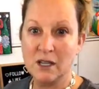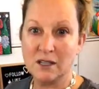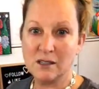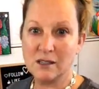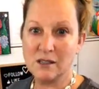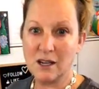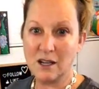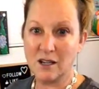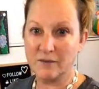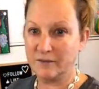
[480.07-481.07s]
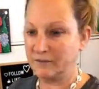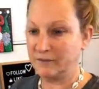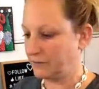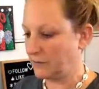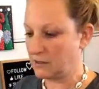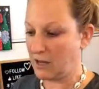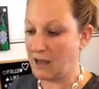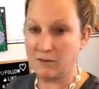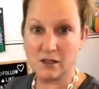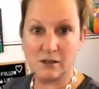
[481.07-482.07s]
This is like it's
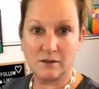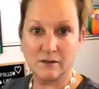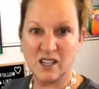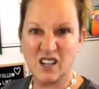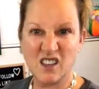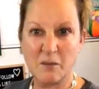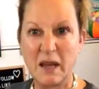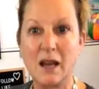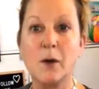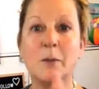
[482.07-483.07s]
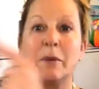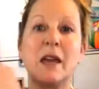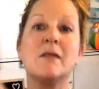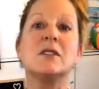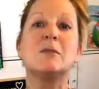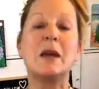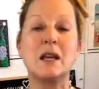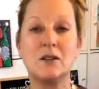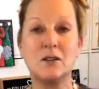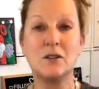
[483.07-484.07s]
canvas, you know, canvas
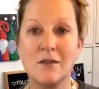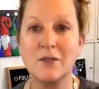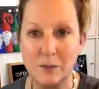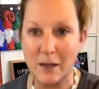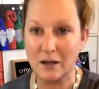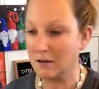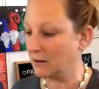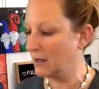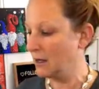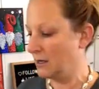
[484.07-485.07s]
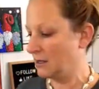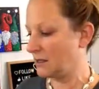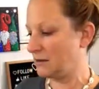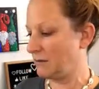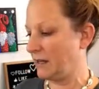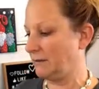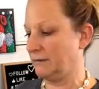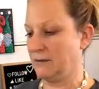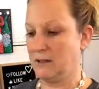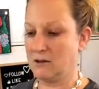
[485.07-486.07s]
panel. It's like,
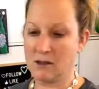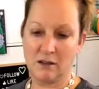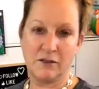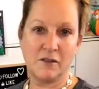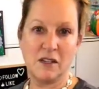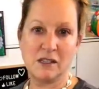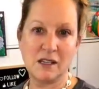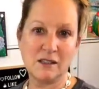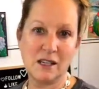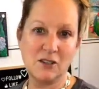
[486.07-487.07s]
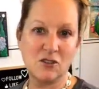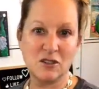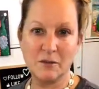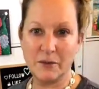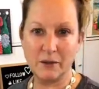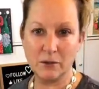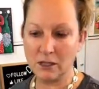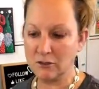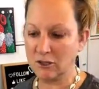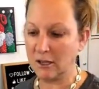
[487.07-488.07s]
they're like 50 cents each or something,
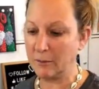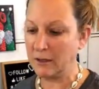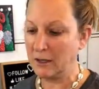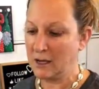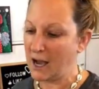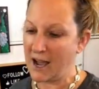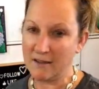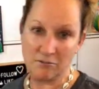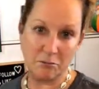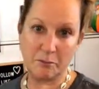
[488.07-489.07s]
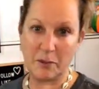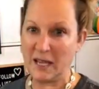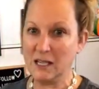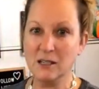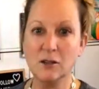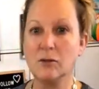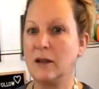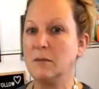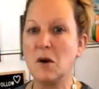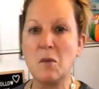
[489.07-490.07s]
really cheap. I painted the
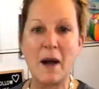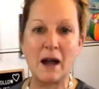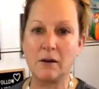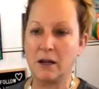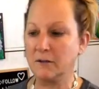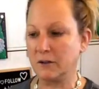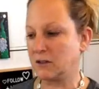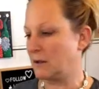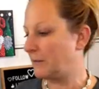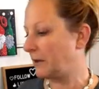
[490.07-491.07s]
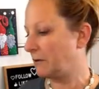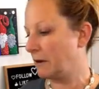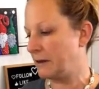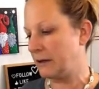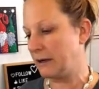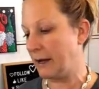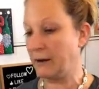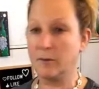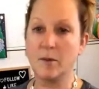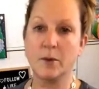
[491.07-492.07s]
rainbow background for something or other. I don't
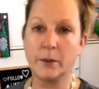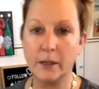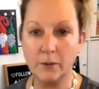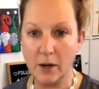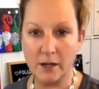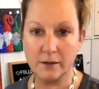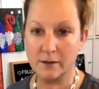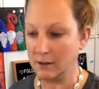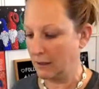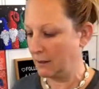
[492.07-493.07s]
remember what it was.